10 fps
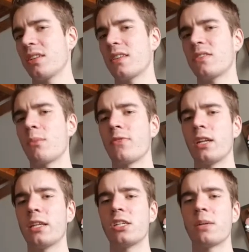some of the
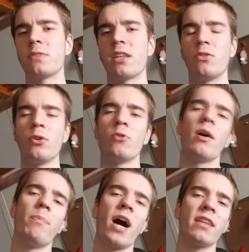leadership said, do you
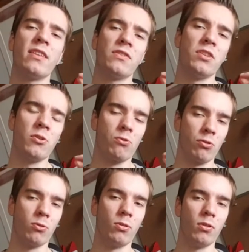abide this new
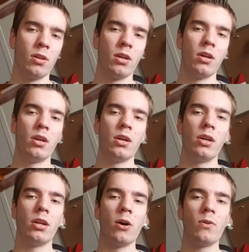rule?
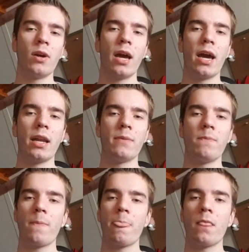You know, and
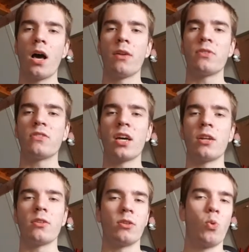all of a
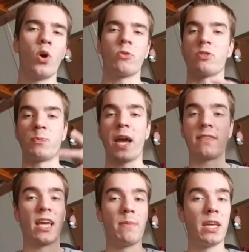sudden the word
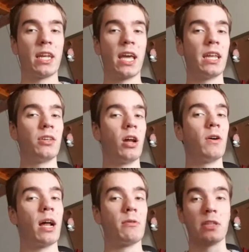respect came in again, you know,
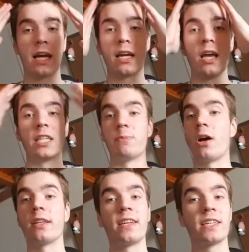and I was like, it's
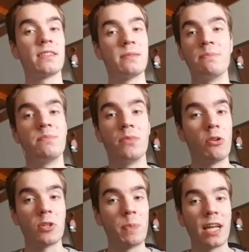politics.
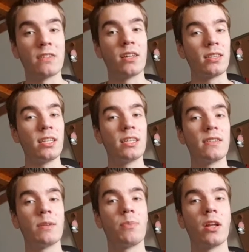No respect is not
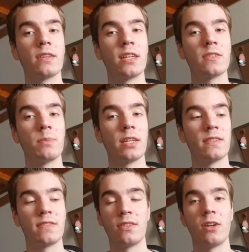needed in politics,
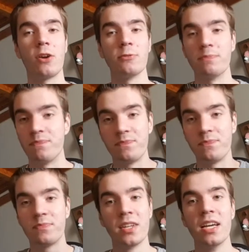because, you know,
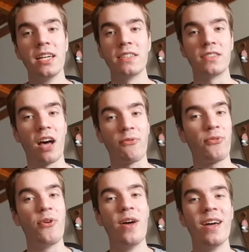
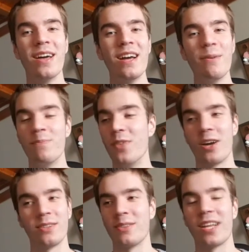stuff,
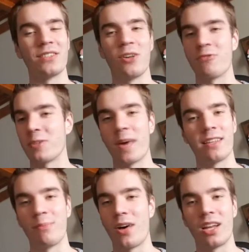there's no
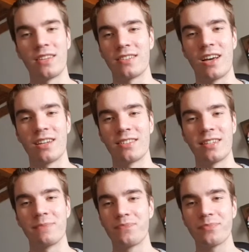respect in politics, honestly.